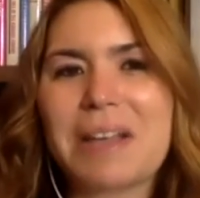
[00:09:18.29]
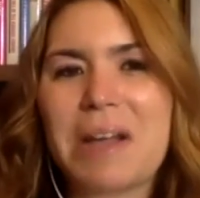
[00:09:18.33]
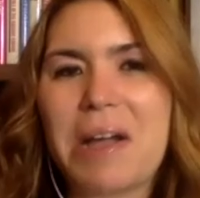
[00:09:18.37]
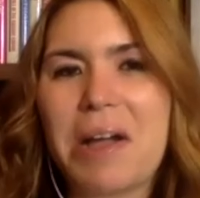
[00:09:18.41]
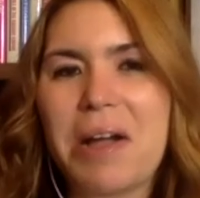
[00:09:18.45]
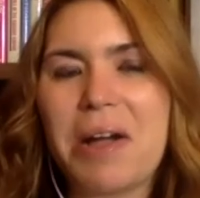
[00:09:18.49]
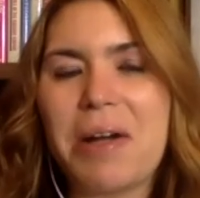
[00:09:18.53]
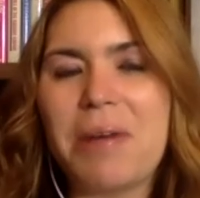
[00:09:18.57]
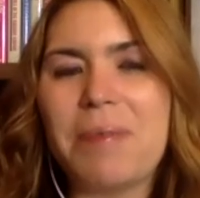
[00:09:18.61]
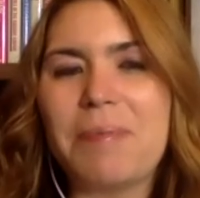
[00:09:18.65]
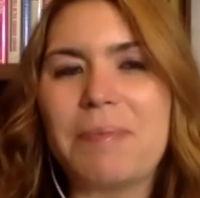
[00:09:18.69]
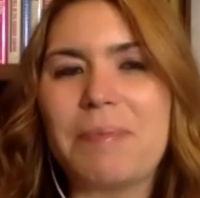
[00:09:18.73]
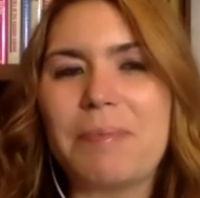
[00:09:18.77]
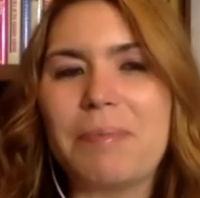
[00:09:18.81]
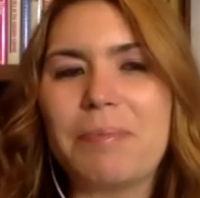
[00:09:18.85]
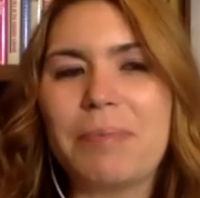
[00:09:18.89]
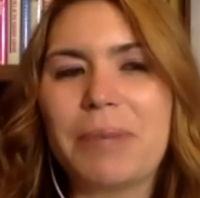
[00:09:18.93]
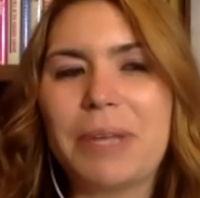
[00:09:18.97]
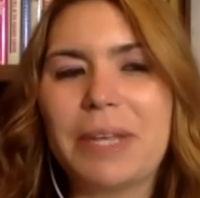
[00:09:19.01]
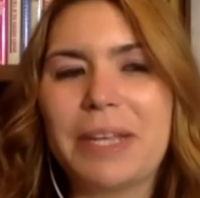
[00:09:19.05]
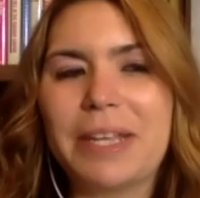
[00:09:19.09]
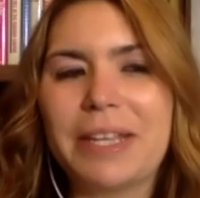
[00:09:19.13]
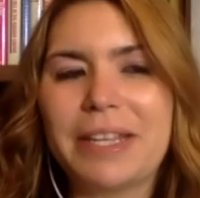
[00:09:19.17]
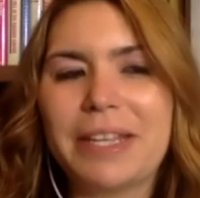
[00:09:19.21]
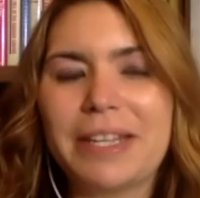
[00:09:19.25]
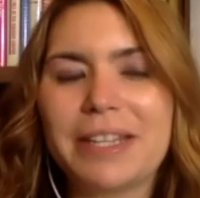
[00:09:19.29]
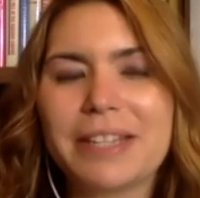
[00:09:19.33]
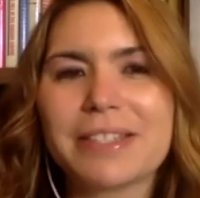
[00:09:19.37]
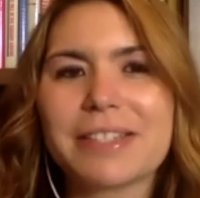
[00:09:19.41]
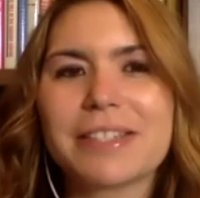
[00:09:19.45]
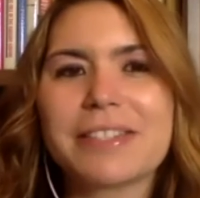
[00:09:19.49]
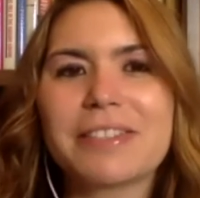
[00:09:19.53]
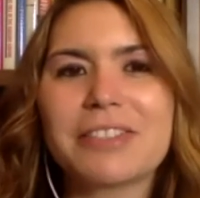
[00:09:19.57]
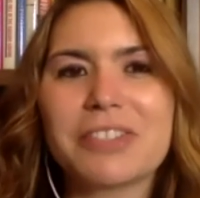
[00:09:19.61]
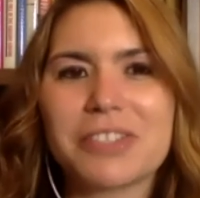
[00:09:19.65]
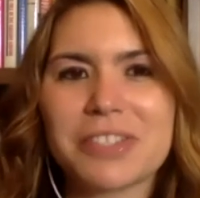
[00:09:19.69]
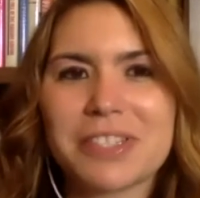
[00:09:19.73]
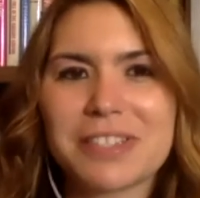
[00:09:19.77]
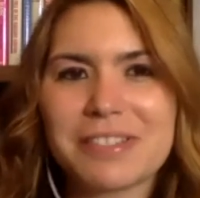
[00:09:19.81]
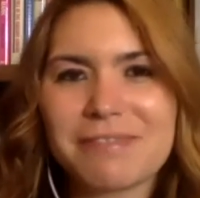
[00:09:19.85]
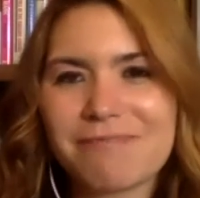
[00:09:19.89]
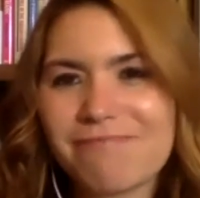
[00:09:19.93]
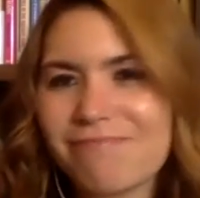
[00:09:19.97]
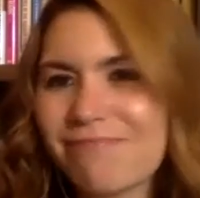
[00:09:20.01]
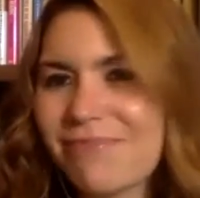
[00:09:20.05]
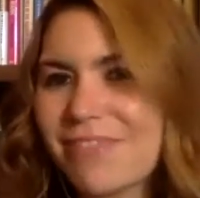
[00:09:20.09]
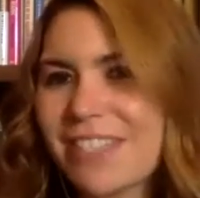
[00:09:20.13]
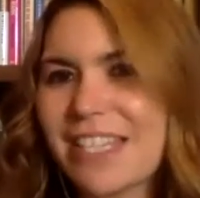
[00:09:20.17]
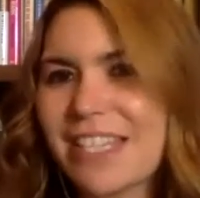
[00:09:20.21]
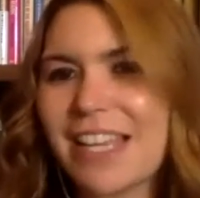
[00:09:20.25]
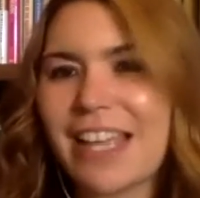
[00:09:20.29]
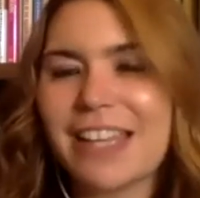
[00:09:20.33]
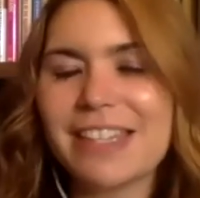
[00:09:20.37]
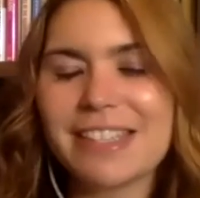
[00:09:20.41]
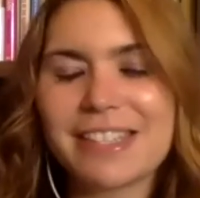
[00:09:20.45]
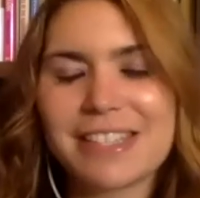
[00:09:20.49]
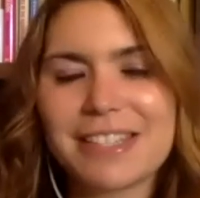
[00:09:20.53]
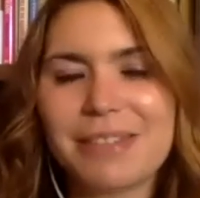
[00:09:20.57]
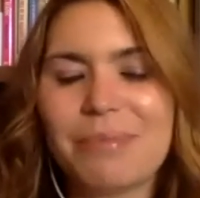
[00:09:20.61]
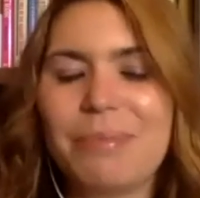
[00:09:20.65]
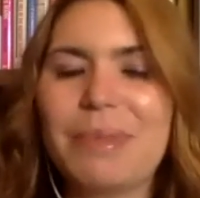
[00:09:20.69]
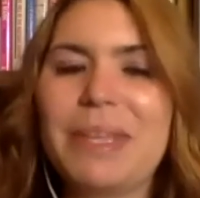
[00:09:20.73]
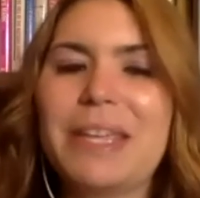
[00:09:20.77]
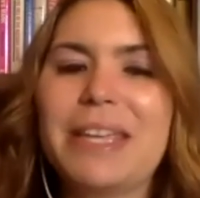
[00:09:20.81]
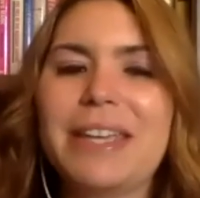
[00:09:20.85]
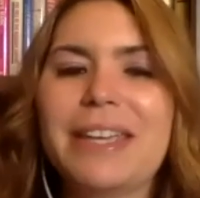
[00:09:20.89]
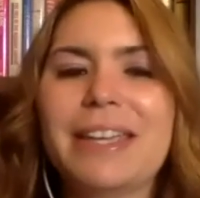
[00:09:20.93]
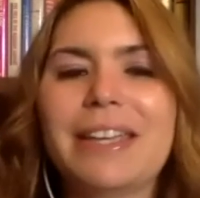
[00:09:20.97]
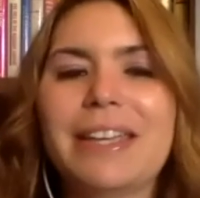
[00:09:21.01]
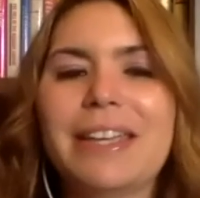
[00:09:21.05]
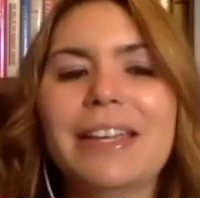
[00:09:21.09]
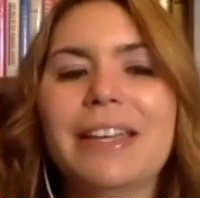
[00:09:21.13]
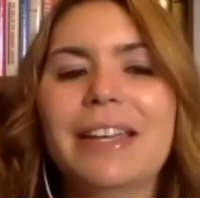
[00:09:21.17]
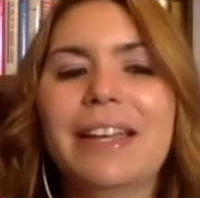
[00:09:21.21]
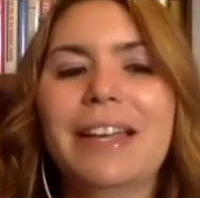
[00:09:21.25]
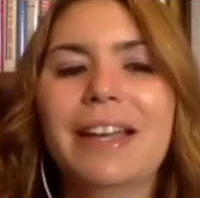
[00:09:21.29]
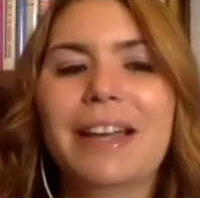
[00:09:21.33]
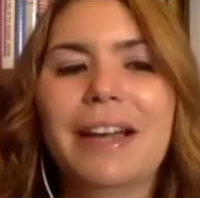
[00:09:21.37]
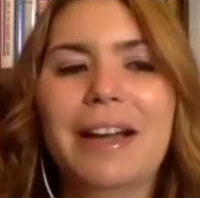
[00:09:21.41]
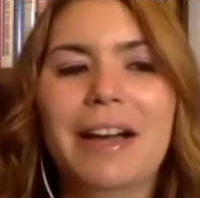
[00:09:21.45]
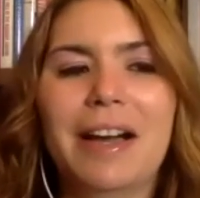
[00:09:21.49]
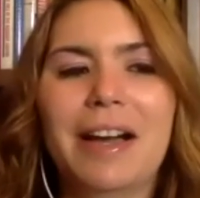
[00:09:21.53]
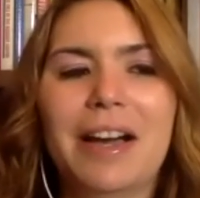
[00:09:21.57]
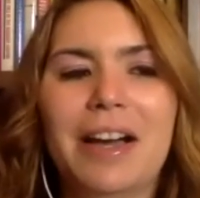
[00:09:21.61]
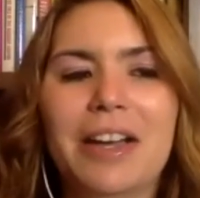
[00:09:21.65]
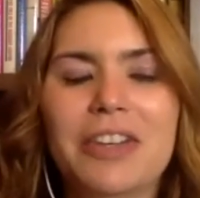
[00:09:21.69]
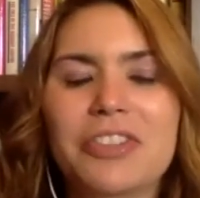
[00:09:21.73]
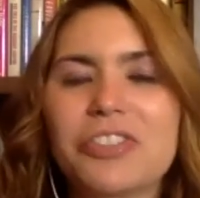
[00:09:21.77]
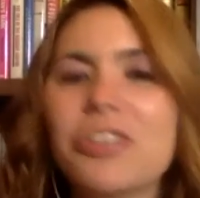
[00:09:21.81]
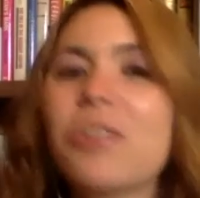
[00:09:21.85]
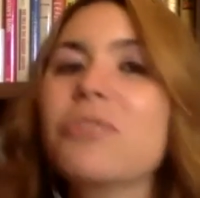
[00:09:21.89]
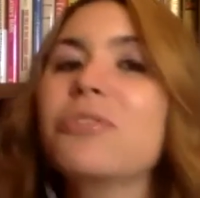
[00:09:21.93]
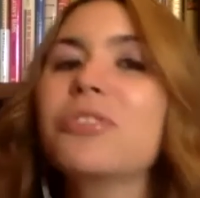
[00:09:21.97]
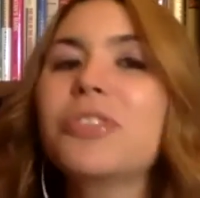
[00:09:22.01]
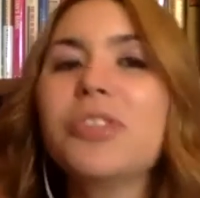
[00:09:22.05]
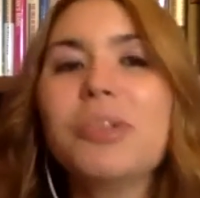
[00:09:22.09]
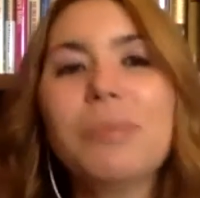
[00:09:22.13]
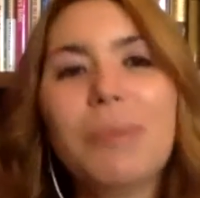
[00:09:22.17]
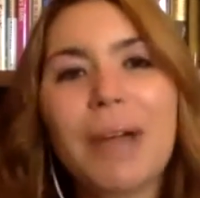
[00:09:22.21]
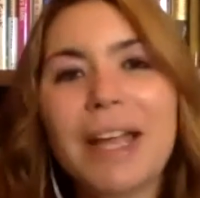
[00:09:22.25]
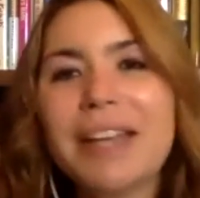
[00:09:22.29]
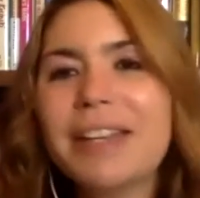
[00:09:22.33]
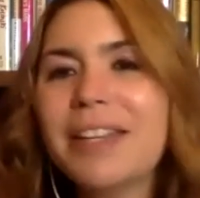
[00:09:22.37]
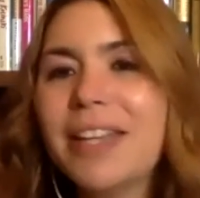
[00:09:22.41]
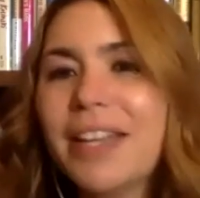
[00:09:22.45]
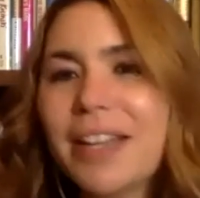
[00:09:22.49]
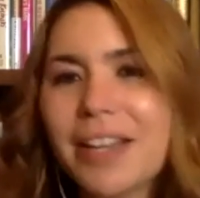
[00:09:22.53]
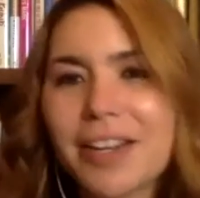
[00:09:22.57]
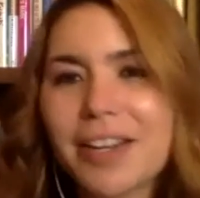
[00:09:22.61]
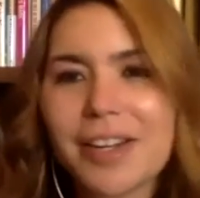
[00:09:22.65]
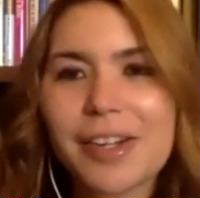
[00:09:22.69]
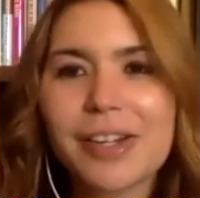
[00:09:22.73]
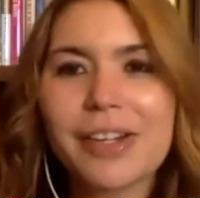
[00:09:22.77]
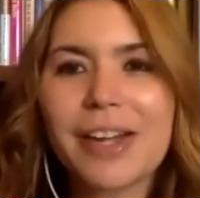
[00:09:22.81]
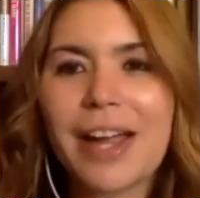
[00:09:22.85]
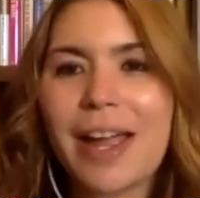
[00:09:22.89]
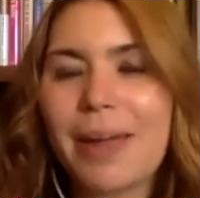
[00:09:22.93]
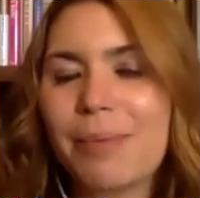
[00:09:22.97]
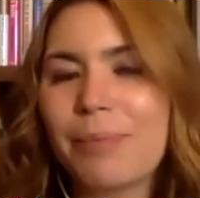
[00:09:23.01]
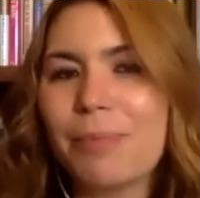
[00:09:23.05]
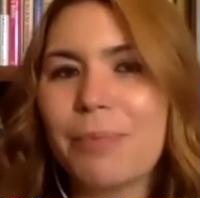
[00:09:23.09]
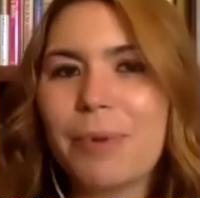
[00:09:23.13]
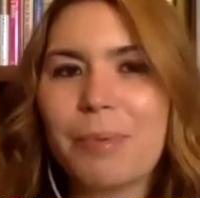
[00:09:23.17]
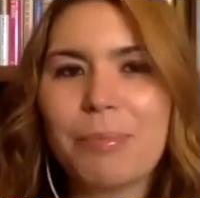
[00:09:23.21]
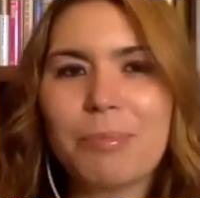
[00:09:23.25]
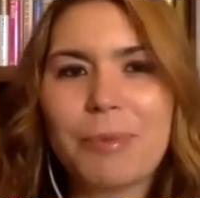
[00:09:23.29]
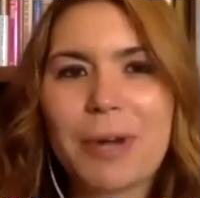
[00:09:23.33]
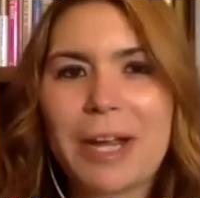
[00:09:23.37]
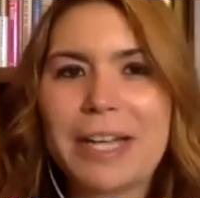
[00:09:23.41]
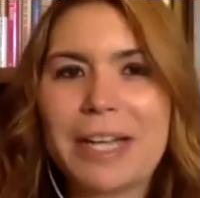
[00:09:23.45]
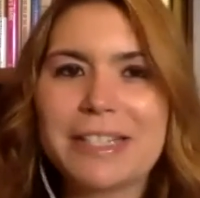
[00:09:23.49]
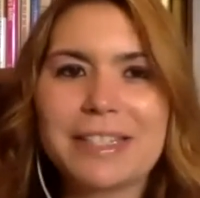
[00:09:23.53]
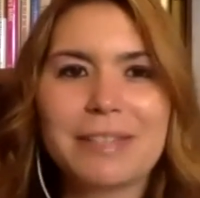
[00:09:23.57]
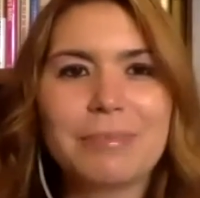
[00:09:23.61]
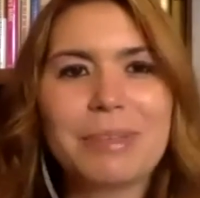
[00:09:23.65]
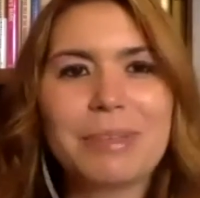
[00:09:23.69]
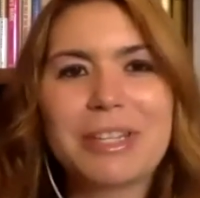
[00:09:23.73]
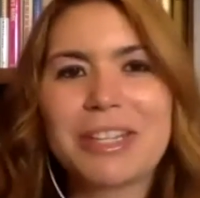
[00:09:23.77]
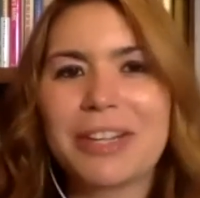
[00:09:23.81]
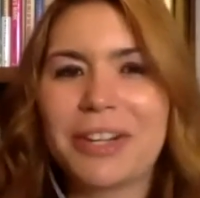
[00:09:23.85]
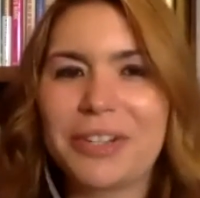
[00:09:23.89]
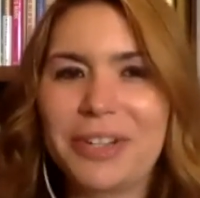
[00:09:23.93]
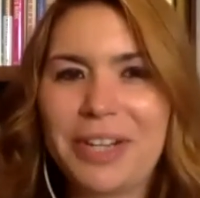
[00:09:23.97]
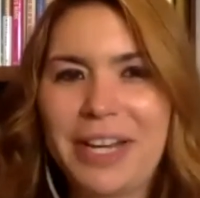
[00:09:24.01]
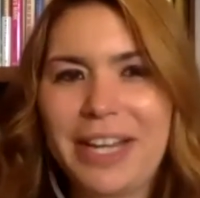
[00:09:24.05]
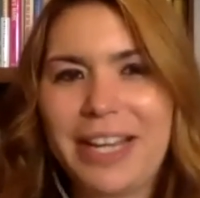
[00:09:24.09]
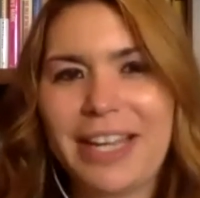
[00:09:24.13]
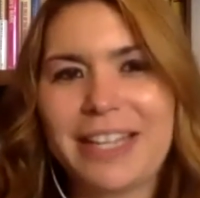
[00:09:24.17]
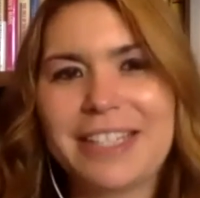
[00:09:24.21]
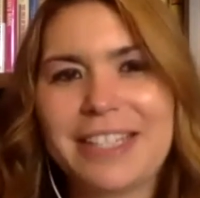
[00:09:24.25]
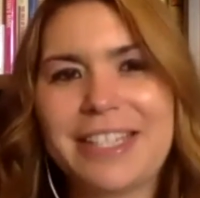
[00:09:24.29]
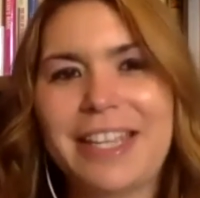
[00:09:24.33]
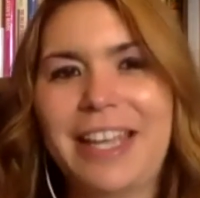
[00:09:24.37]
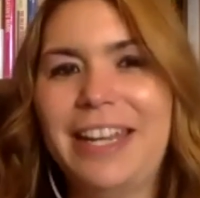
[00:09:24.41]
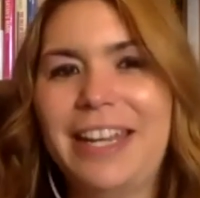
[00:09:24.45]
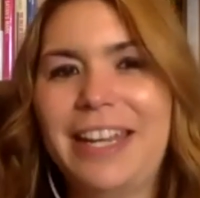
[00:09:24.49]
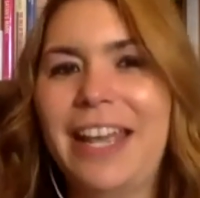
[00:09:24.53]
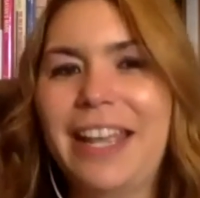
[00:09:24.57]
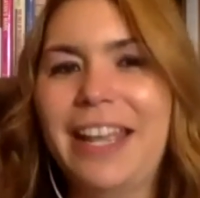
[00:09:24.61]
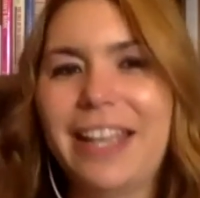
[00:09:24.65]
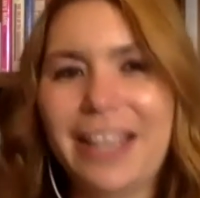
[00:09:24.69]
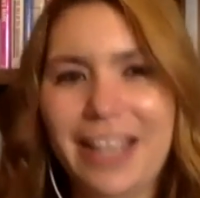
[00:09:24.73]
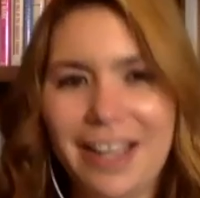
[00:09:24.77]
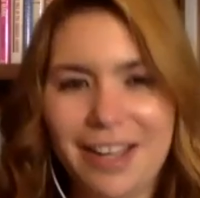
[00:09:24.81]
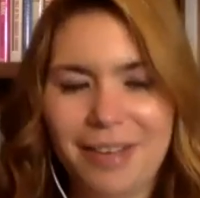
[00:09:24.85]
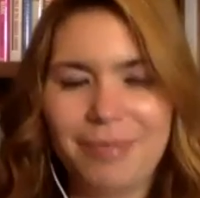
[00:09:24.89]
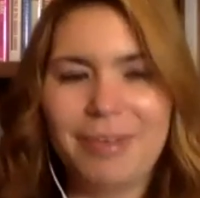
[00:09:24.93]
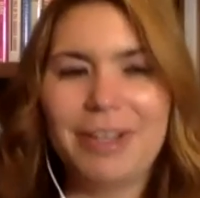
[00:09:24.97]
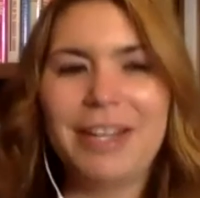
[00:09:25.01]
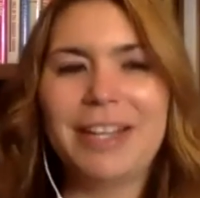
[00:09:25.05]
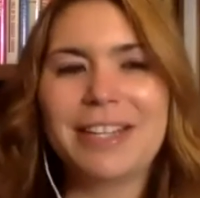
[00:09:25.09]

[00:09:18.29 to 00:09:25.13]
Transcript: But it is just tends to be jokes you might hear at Branson, Missouri at 10 a.m.